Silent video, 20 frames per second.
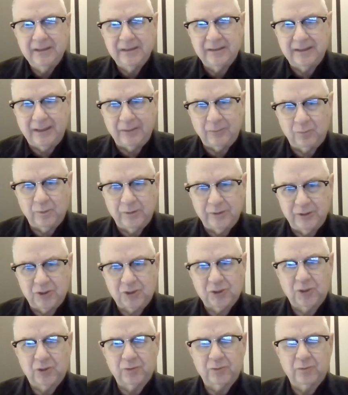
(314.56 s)
that when the
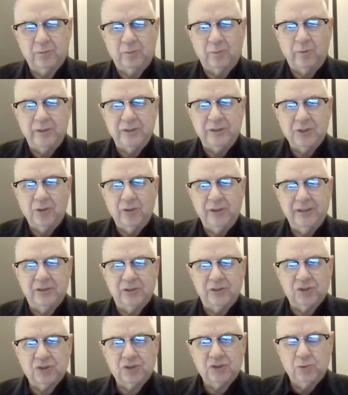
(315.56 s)
children were returning
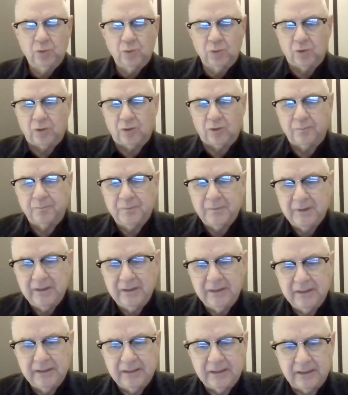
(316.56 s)
to school,
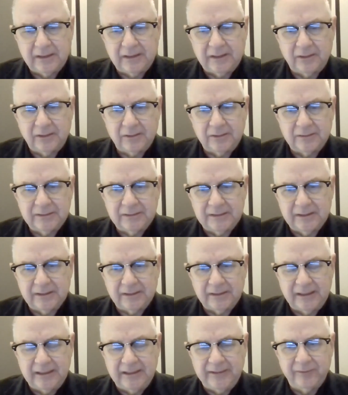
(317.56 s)

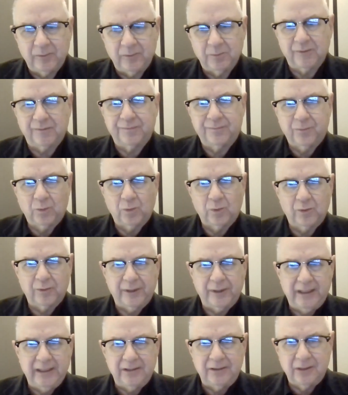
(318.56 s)
and even before,
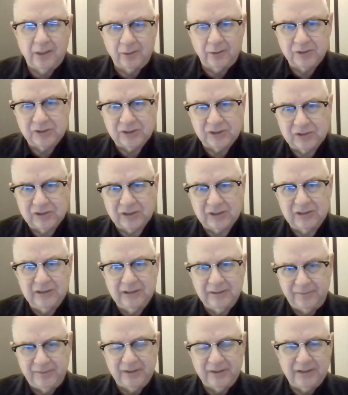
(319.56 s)
they had noticed a
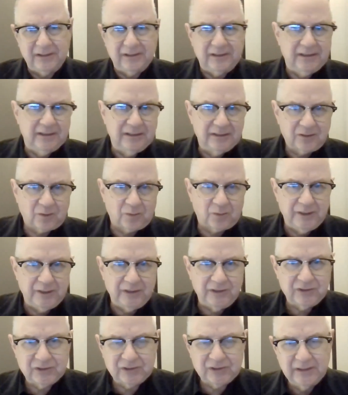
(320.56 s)
significant
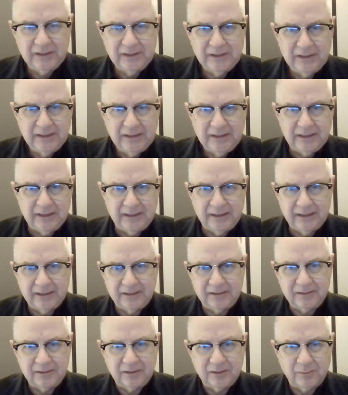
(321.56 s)
increase
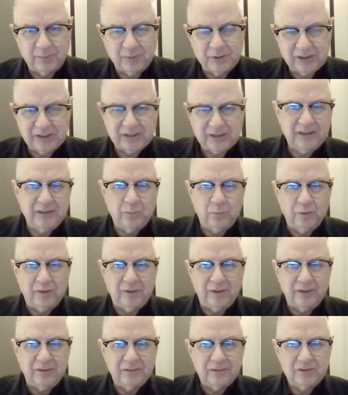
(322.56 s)
in, particularly
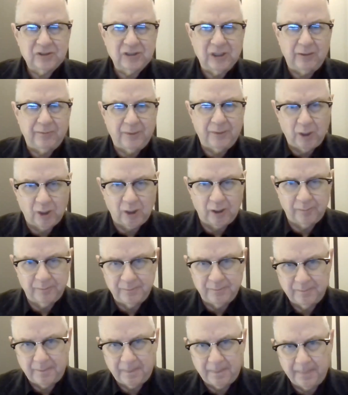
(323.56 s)
with
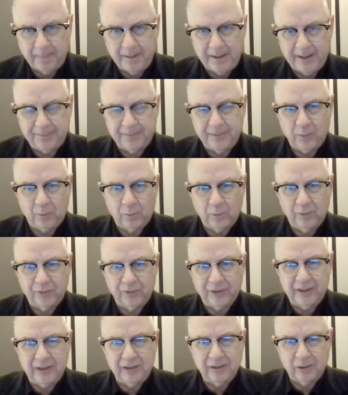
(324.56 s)
self-harm, that there
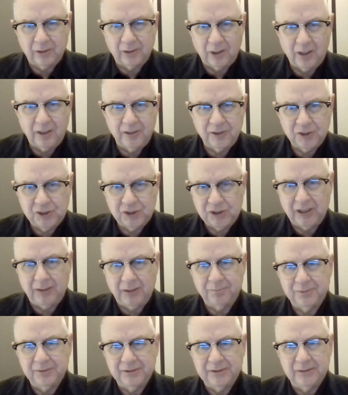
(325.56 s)
was a large
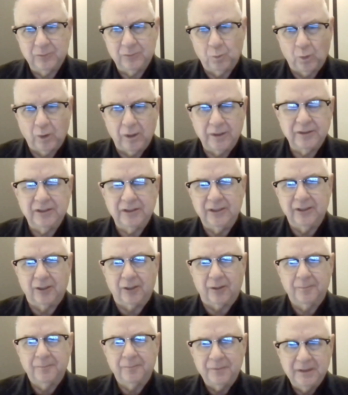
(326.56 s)
jump in 1 year